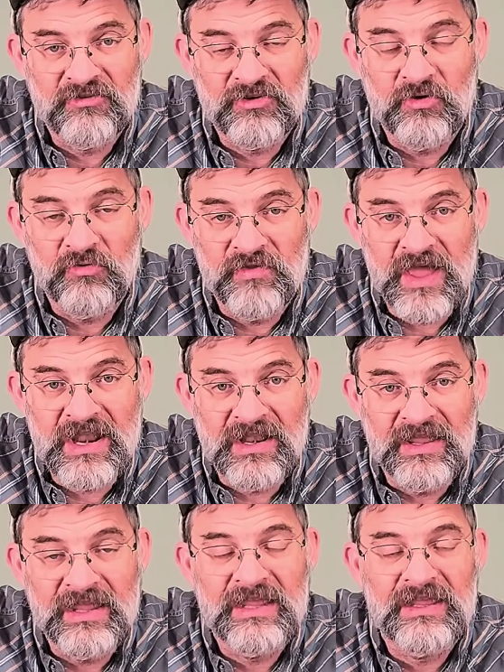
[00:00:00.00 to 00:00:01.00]
So that
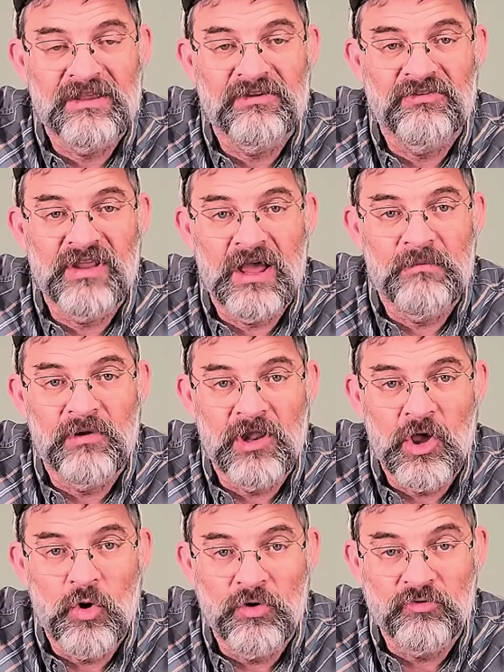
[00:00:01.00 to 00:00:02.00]
link is down
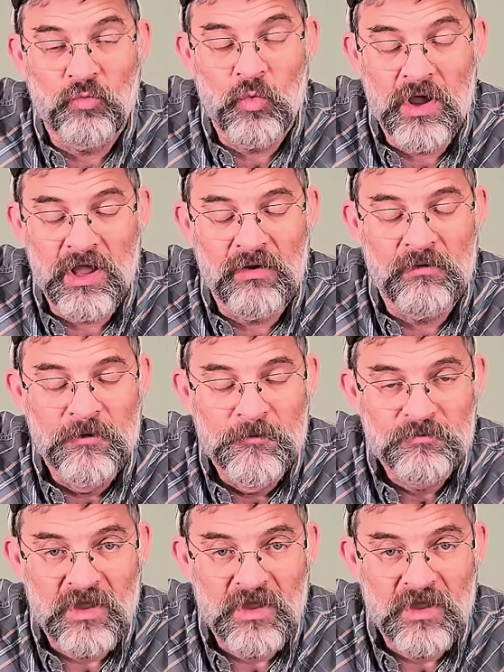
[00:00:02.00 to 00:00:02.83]
below as well.